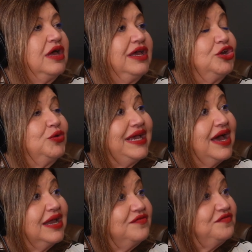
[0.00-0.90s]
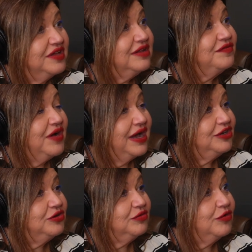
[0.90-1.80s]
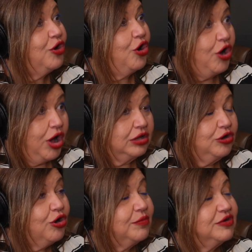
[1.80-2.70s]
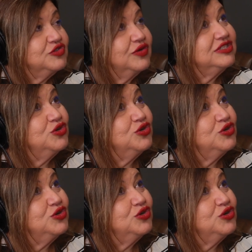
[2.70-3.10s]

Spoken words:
it kind of vilified all hormones, right?